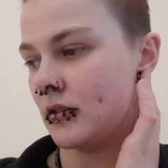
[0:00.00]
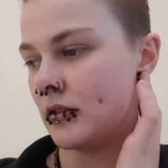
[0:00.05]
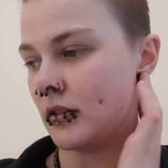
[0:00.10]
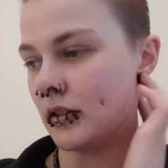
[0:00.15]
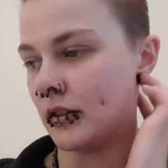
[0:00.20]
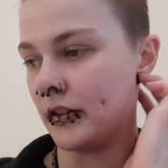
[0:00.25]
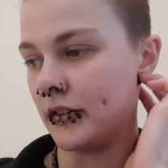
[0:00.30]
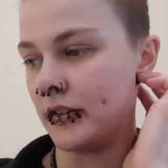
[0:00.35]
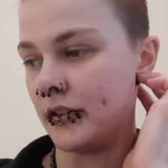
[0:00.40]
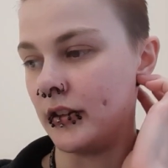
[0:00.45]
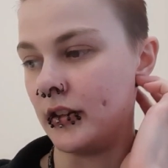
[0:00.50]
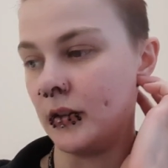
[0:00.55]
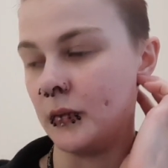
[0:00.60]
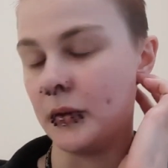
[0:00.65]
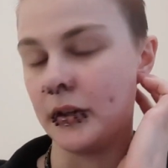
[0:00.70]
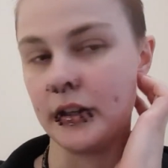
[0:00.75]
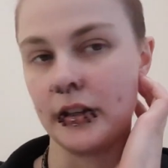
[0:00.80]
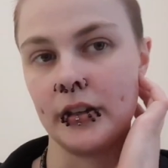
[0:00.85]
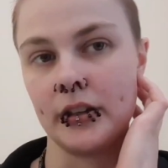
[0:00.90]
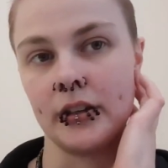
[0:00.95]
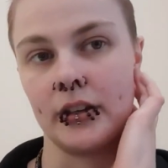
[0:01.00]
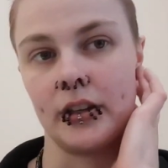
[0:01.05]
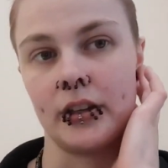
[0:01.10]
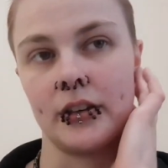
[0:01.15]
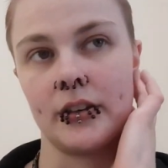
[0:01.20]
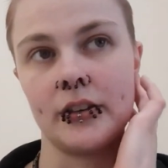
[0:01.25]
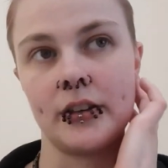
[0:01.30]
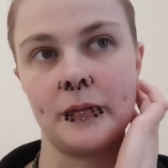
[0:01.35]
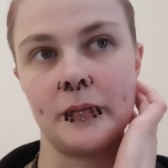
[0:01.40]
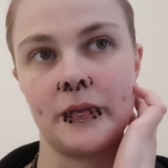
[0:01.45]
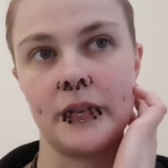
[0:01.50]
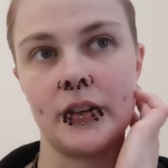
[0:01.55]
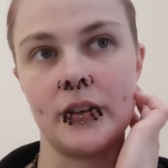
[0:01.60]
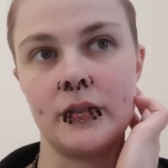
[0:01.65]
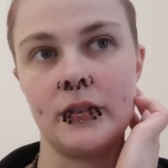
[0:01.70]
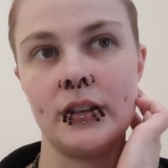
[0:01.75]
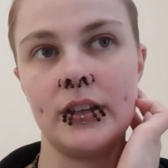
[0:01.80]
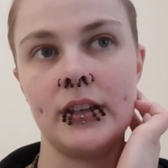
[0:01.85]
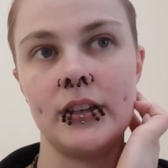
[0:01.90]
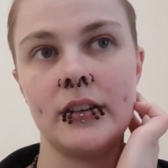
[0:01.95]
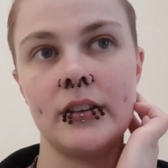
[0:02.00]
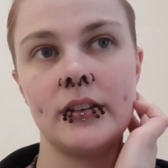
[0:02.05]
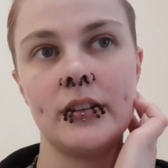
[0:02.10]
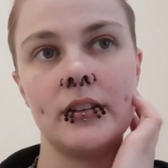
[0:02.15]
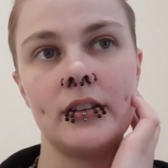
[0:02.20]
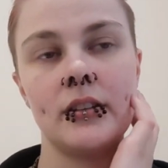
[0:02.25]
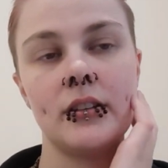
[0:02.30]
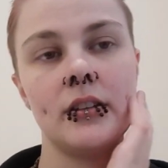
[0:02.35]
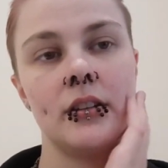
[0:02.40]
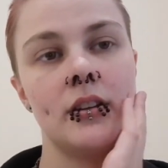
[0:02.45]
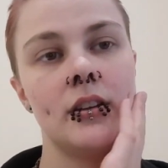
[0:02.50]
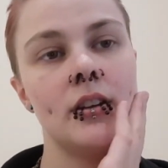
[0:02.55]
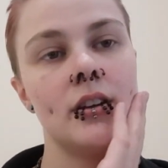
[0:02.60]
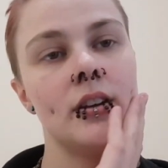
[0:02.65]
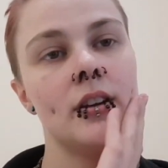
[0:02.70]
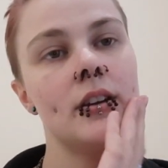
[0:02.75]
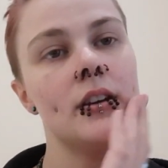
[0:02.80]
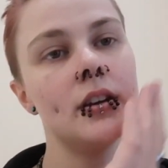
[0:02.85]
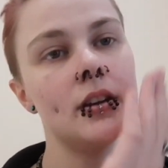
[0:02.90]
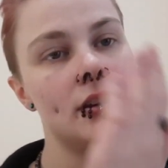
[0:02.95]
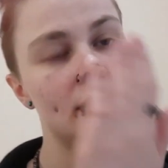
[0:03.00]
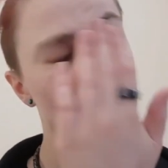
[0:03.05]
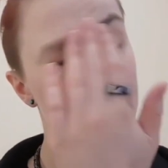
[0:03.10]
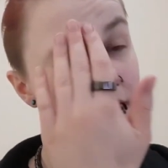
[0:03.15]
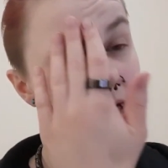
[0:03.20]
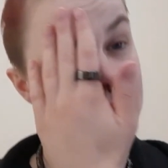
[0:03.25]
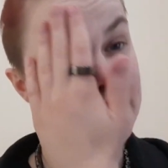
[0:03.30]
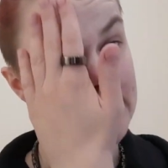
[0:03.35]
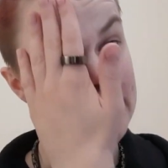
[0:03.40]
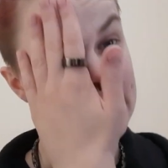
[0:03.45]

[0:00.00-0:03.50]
gonna see where I can get something to eat for